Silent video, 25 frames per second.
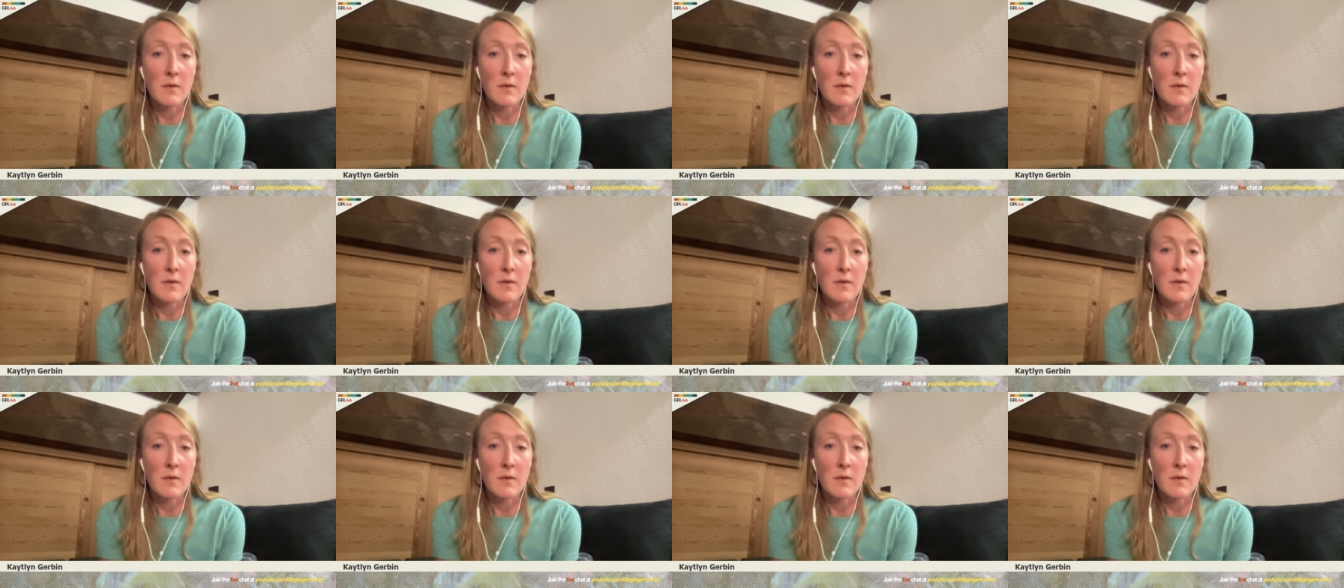
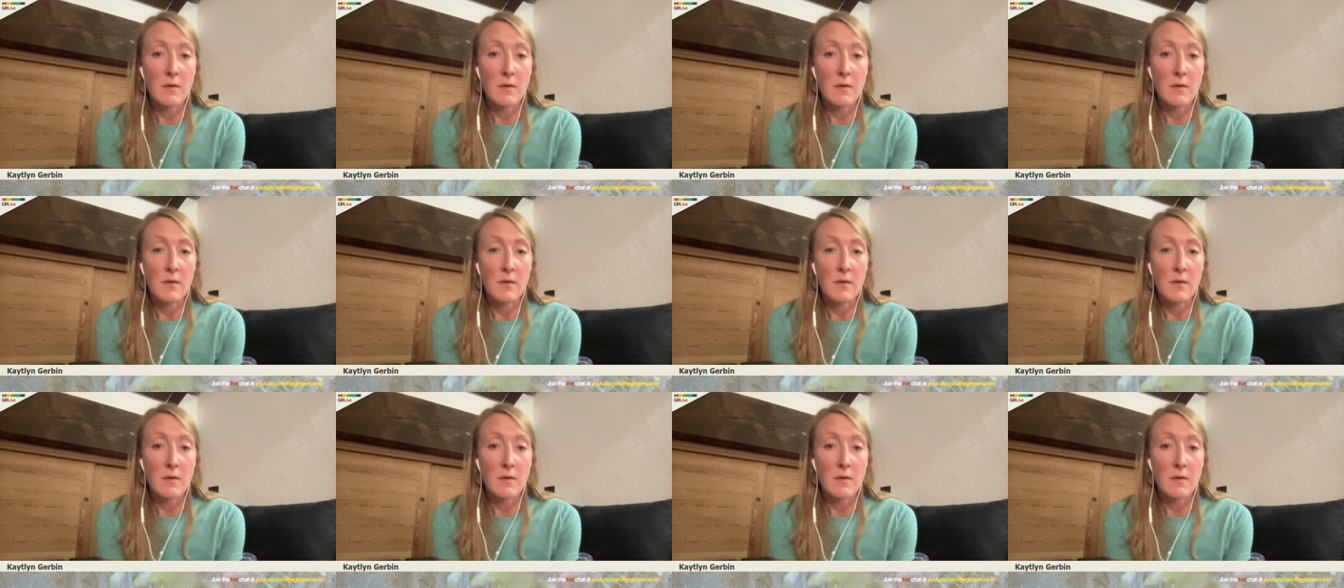a
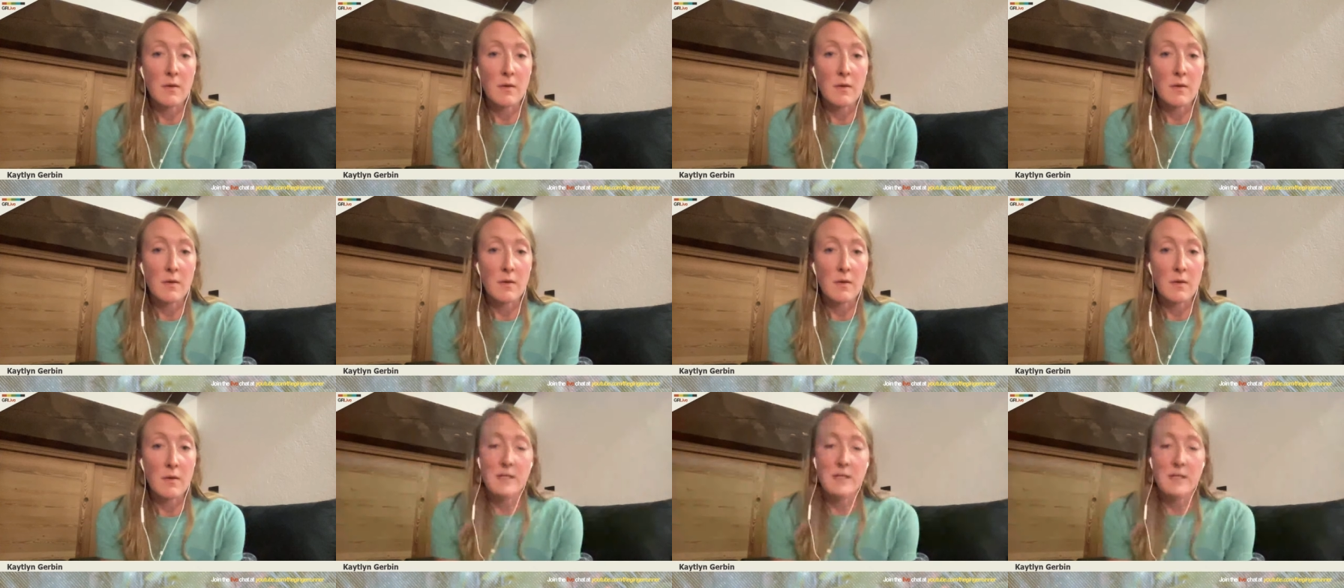lot of times
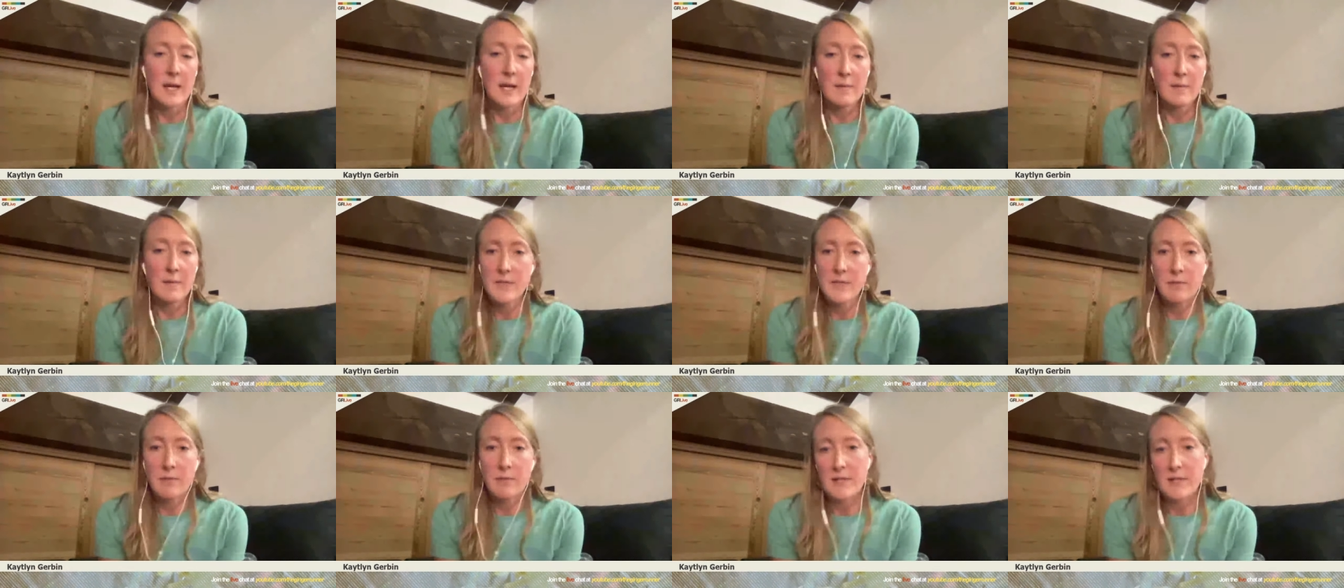like races
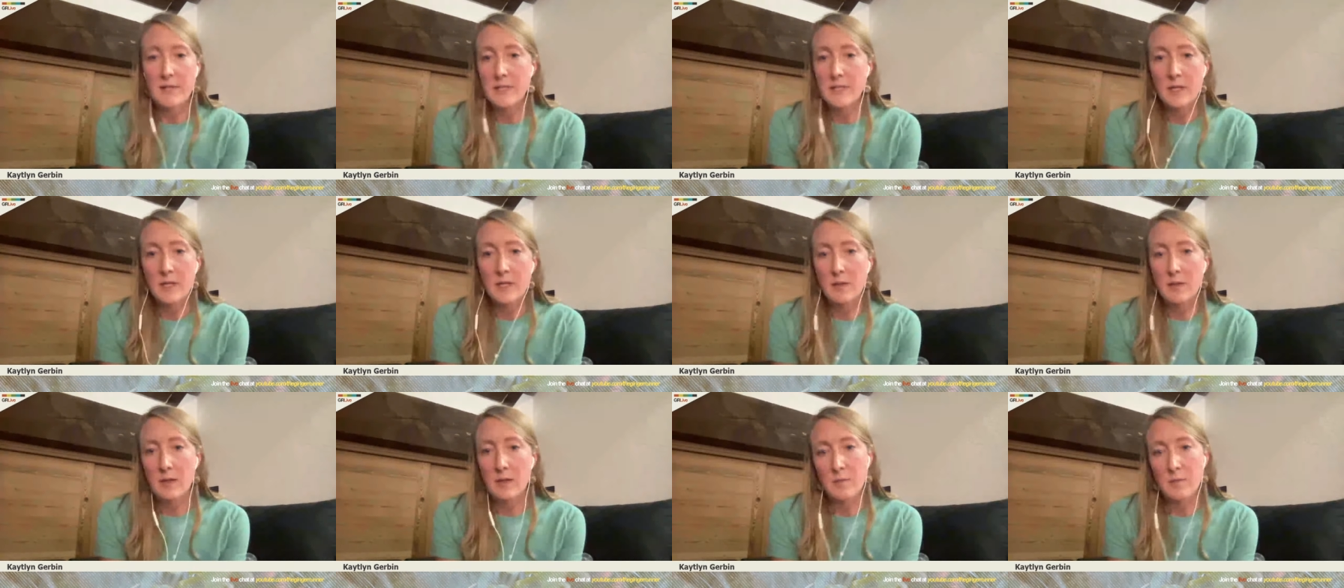can come
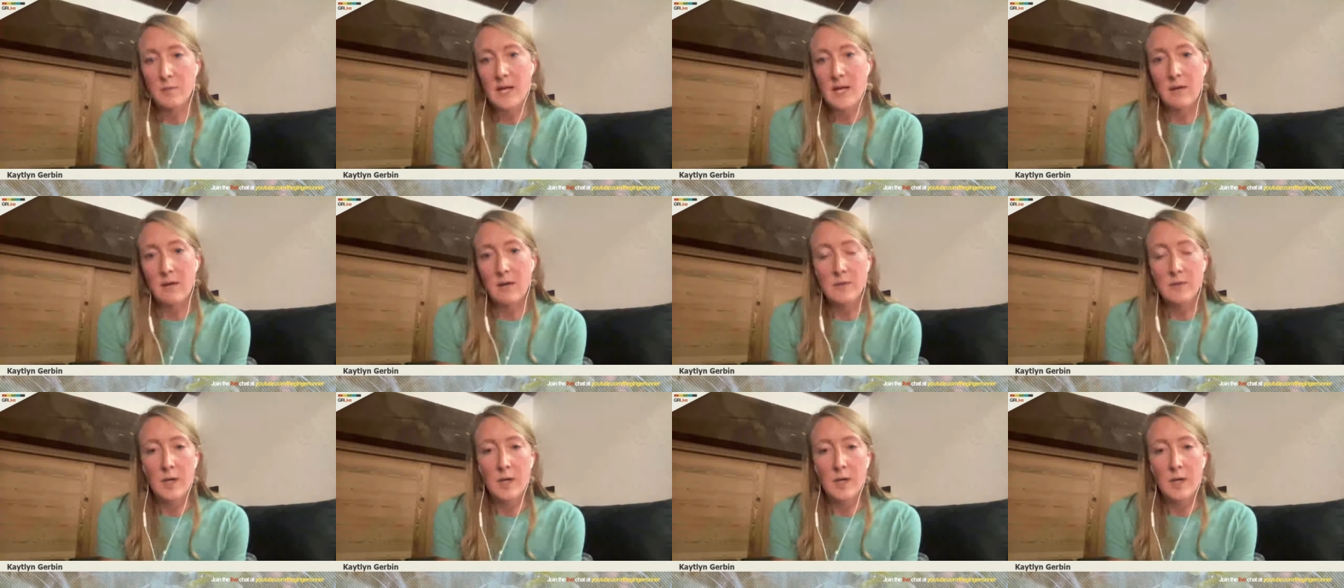down to a
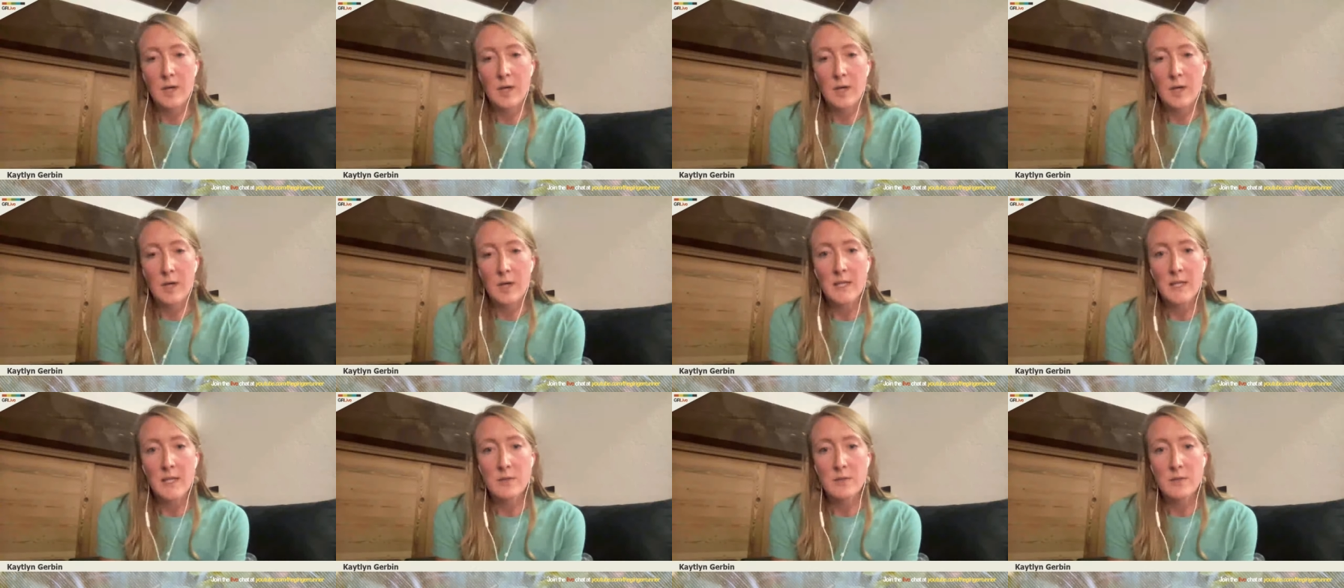couple
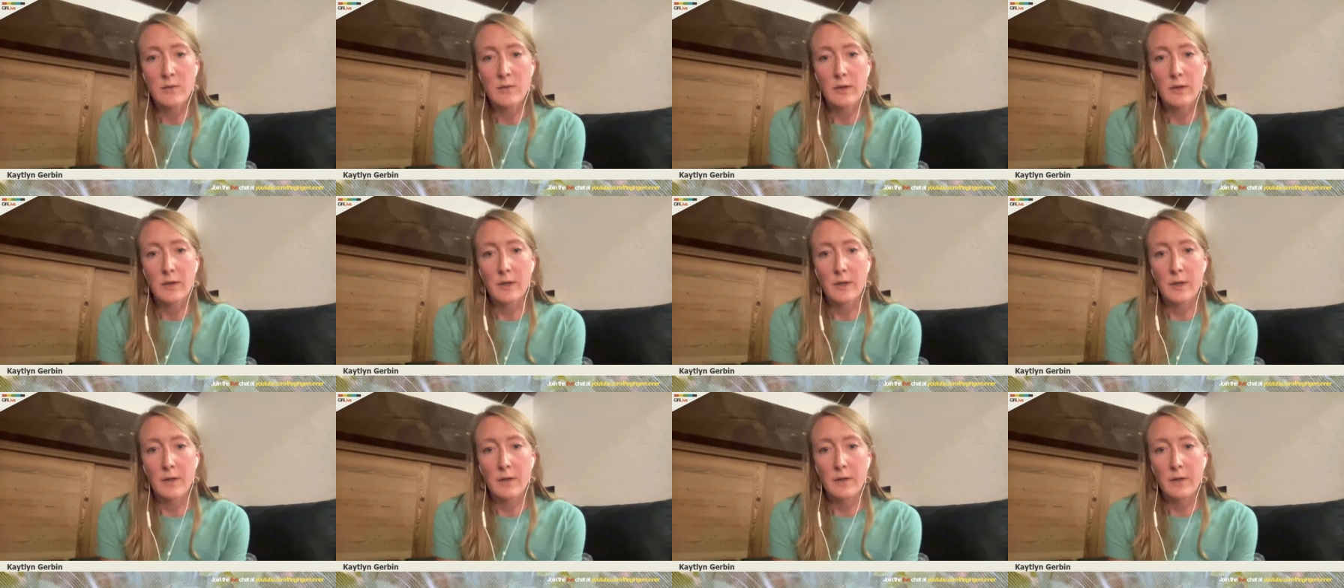minutes,
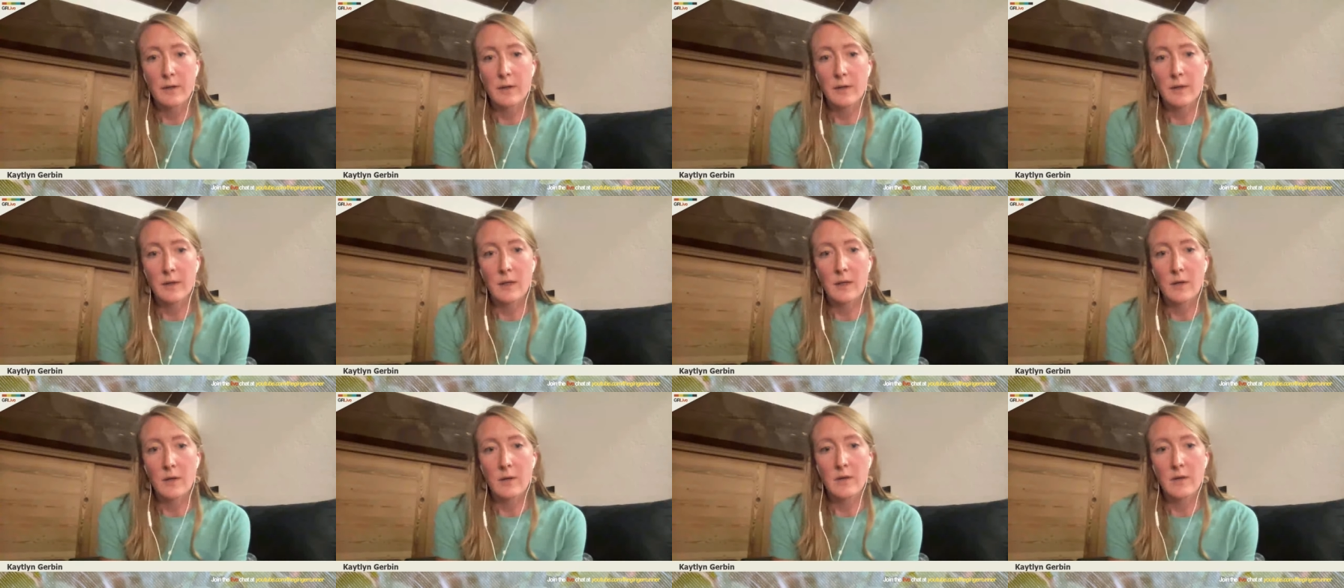or,
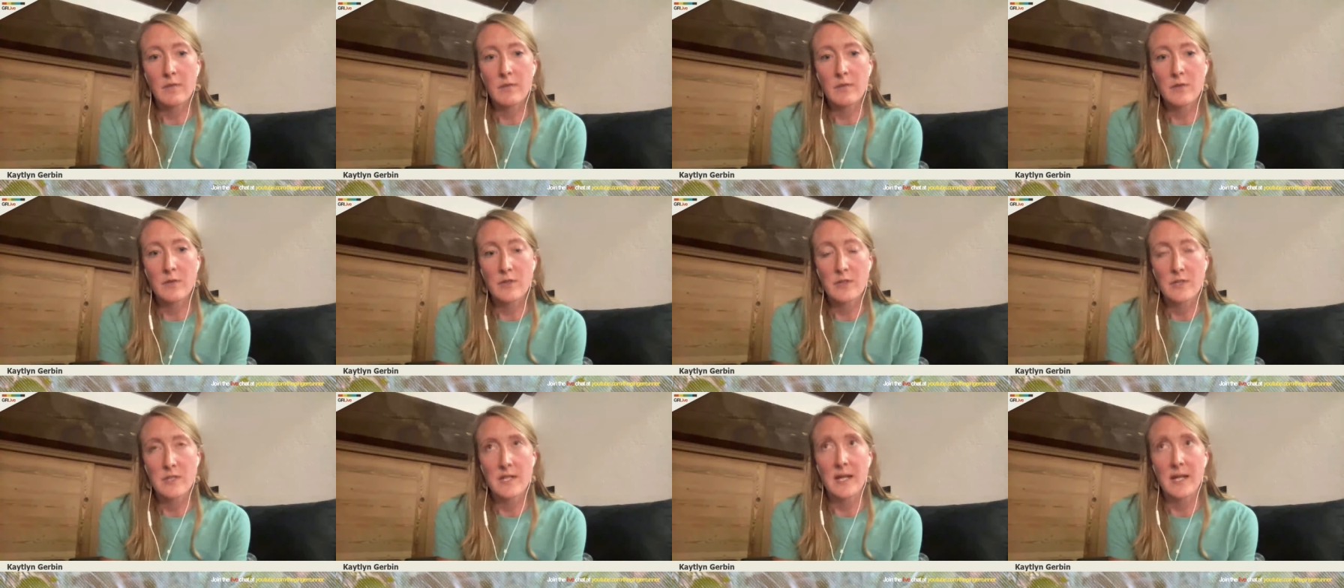you know,
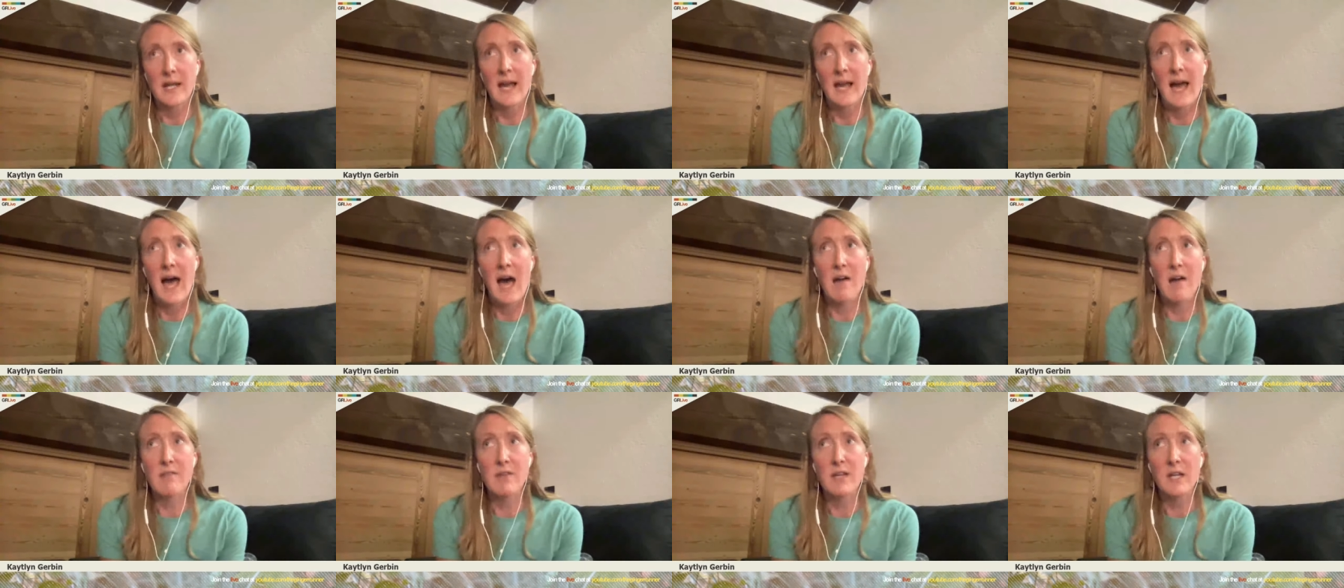even just
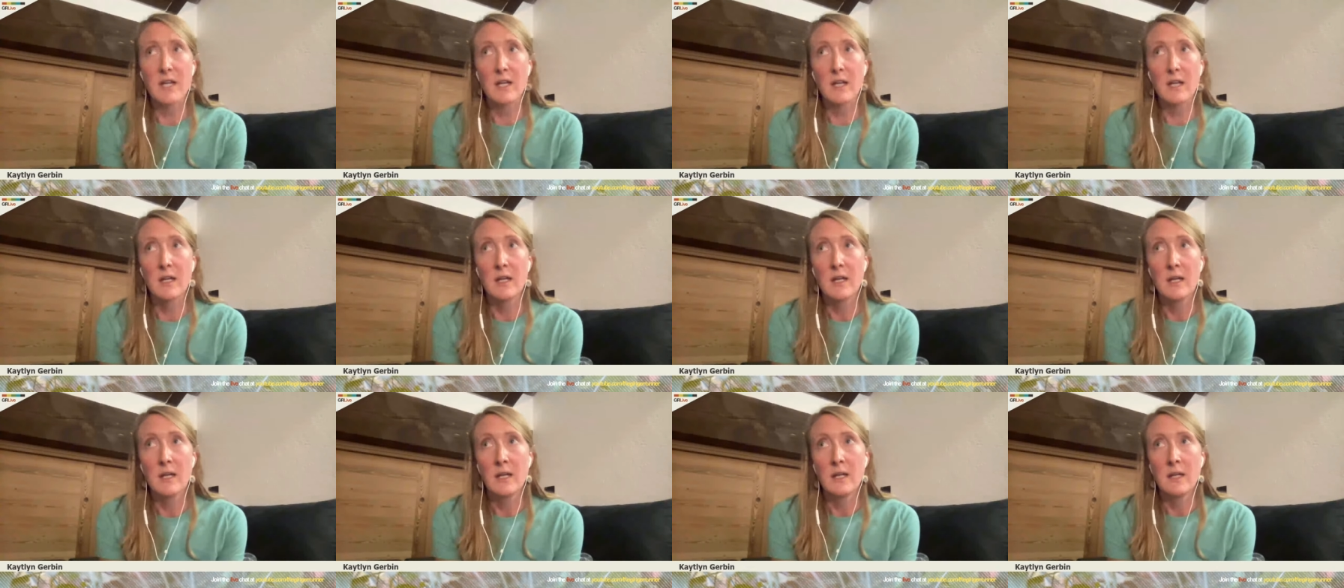like
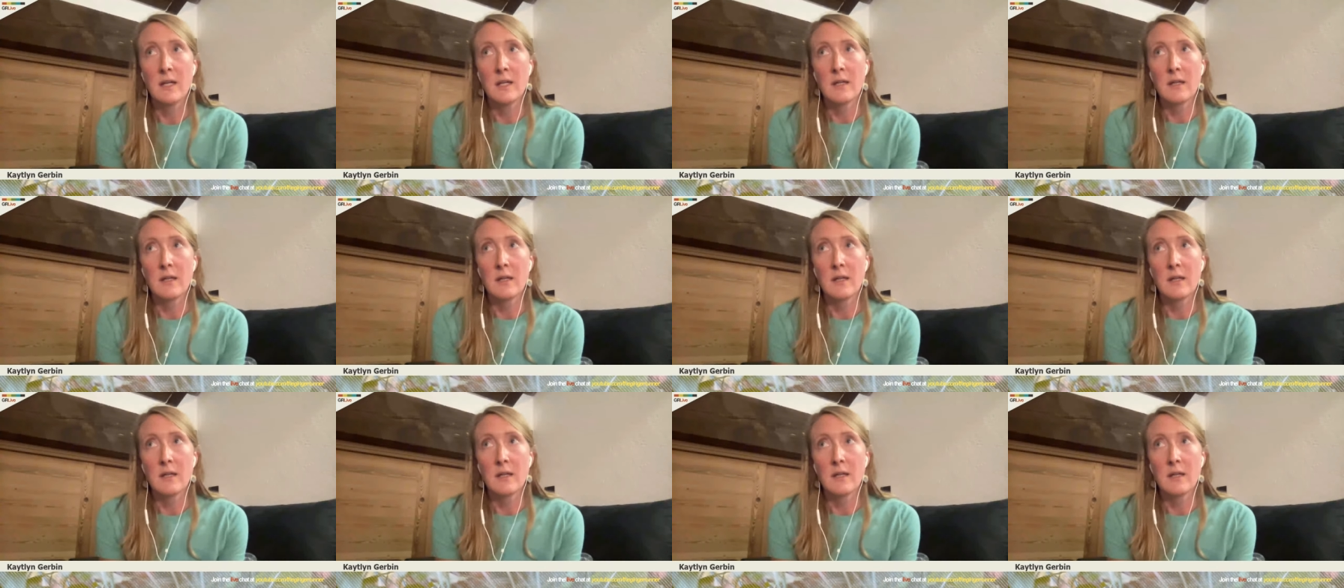having,